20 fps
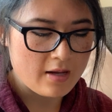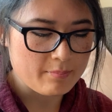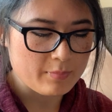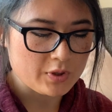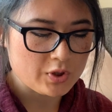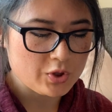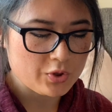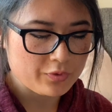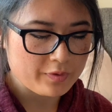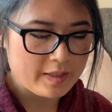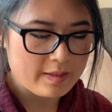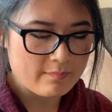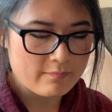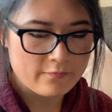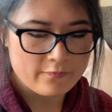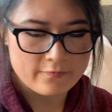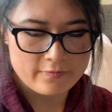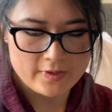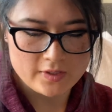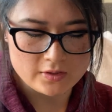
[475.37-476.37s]
Cream
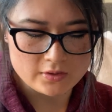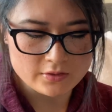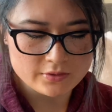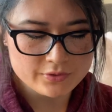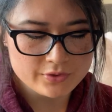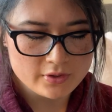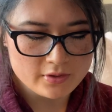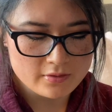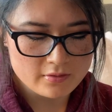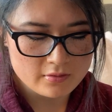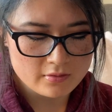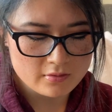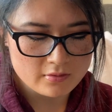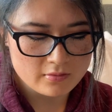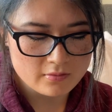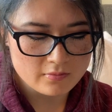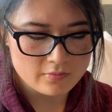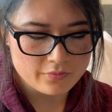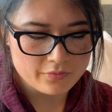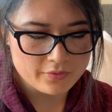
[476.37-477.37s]
filled,
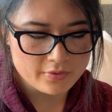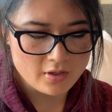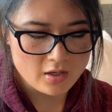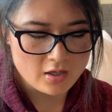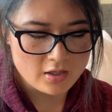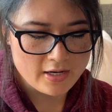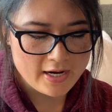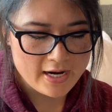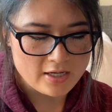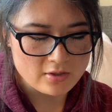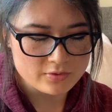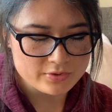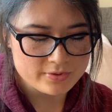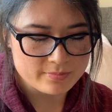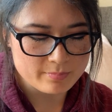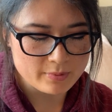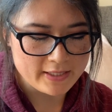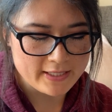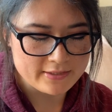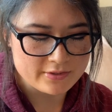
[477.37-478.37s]
our house
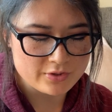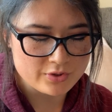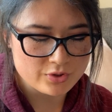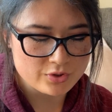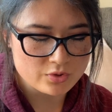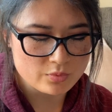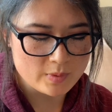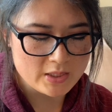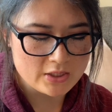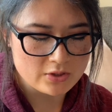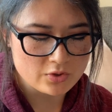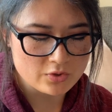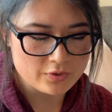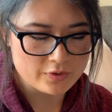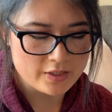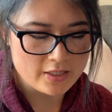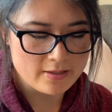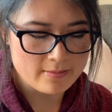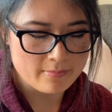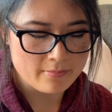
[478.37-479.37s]
blend sweet
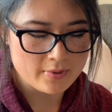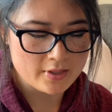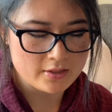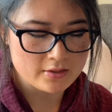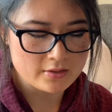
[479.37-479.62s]
cream